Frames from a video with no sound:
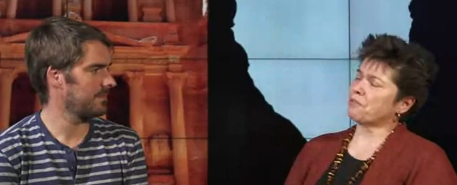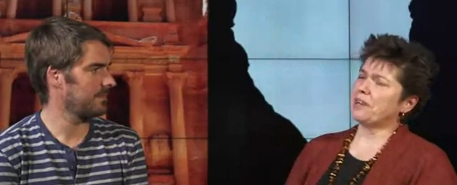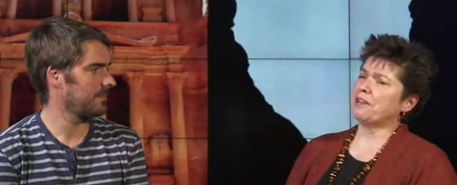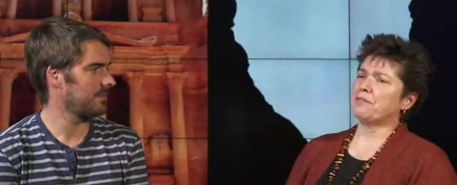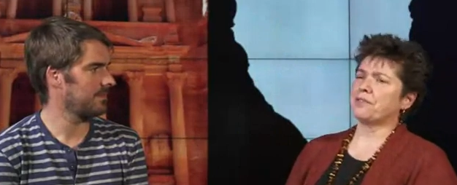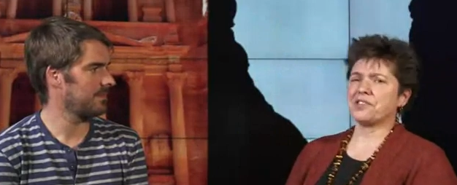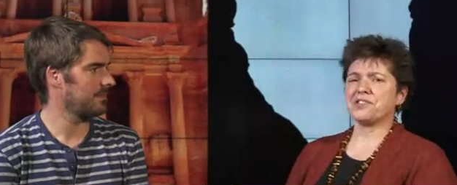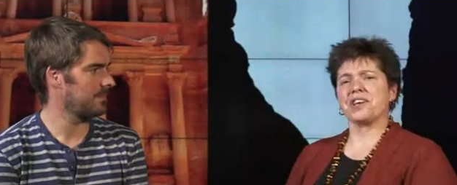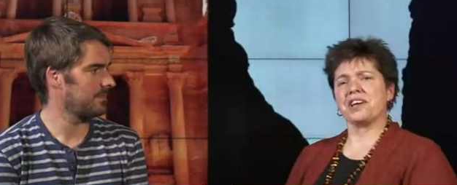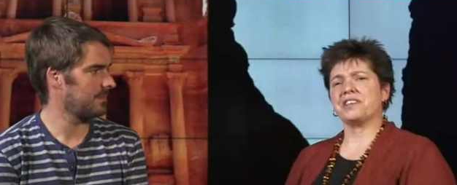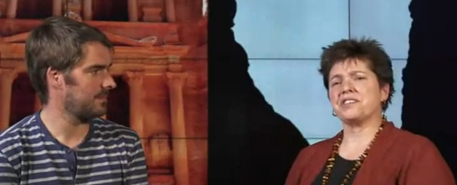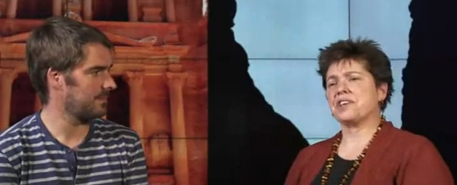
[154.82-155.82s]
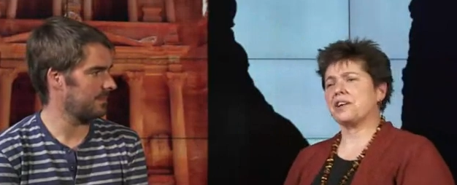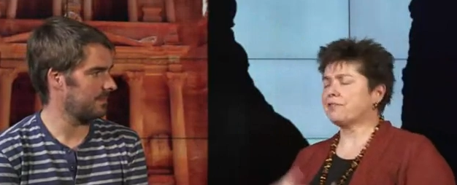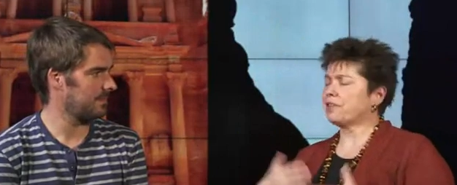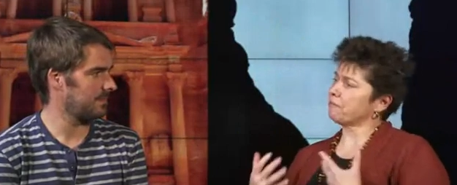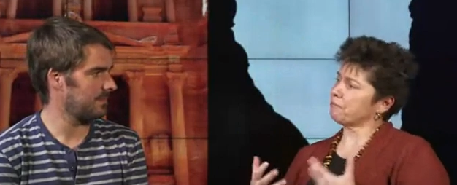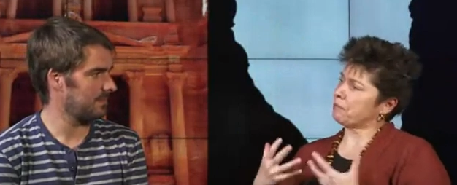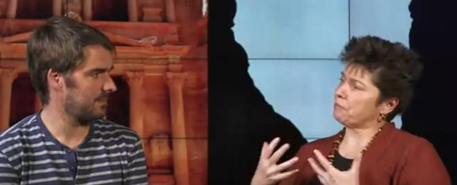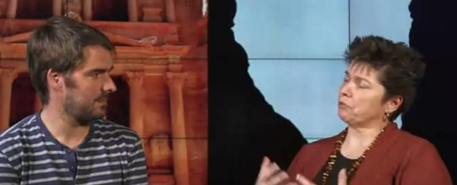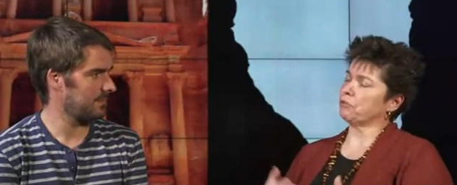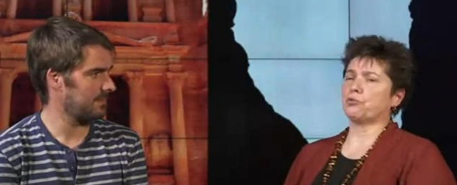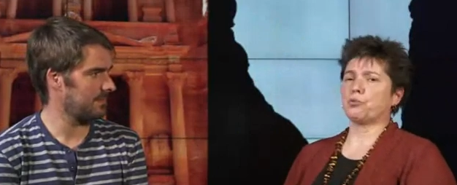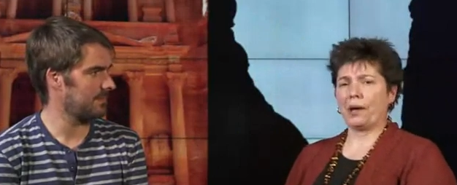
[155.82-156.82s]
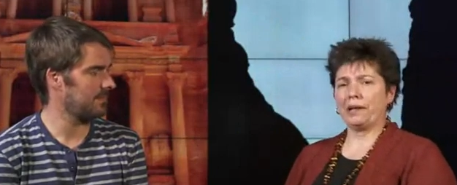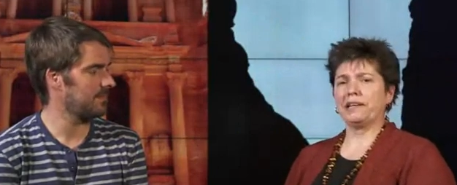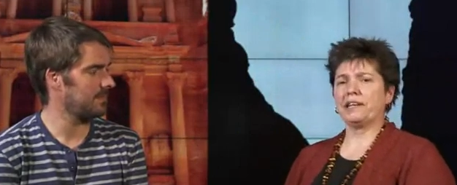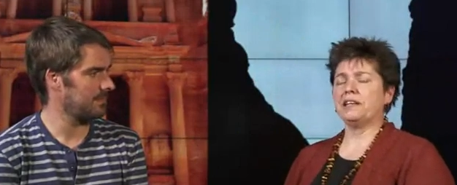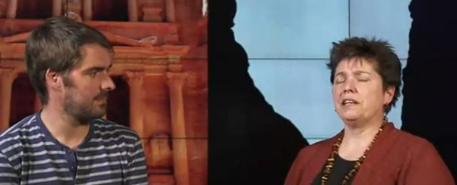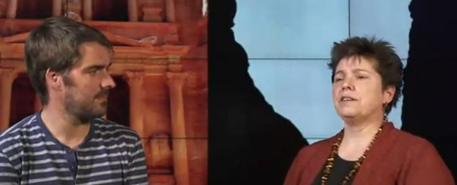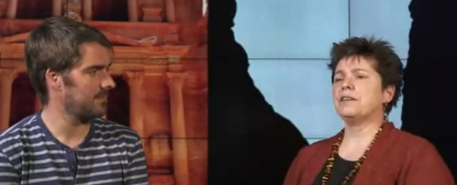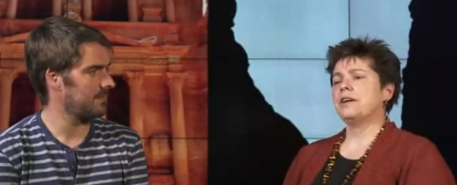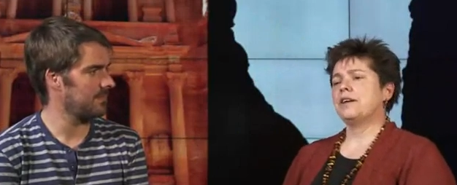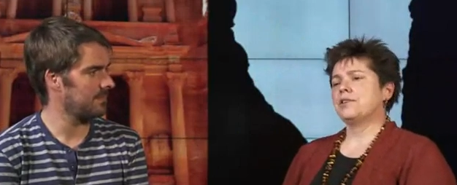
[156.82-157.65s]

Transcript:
Speaker 1: great for the site itself to have people dwelling in it.